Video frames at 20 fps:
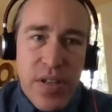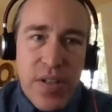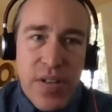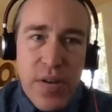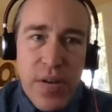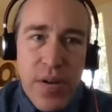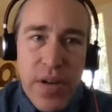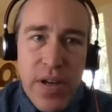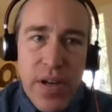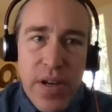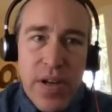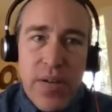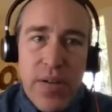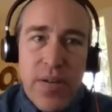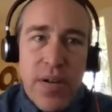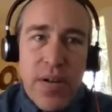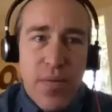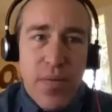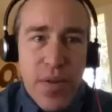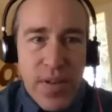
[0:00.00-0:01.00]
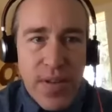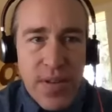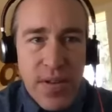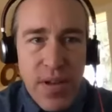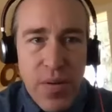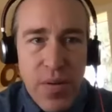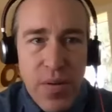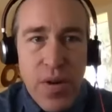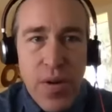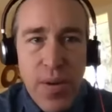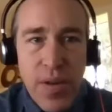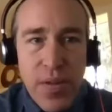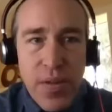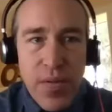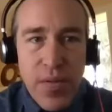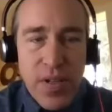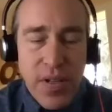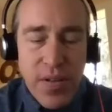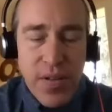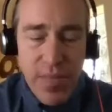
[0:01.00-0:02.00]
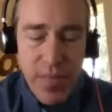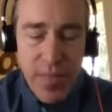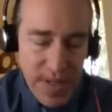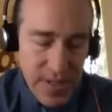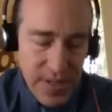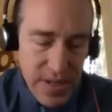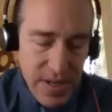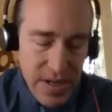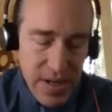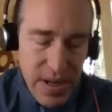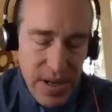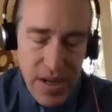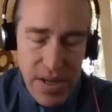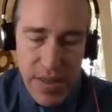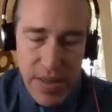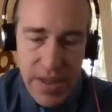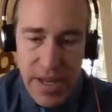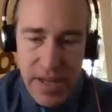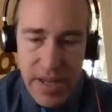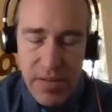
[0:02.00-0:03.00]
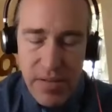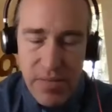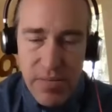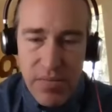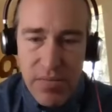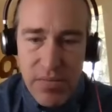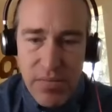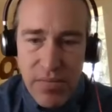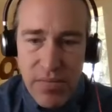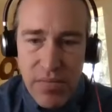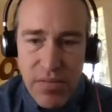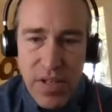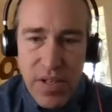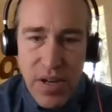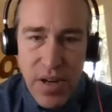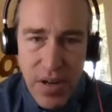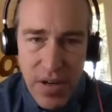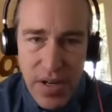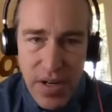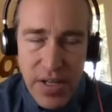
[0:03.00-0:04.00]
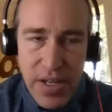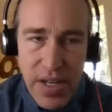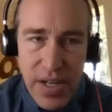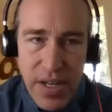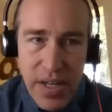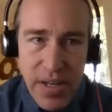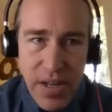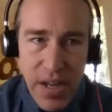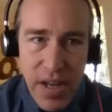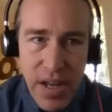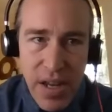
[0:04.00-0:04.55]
So I worry about the risk of missing on that target date.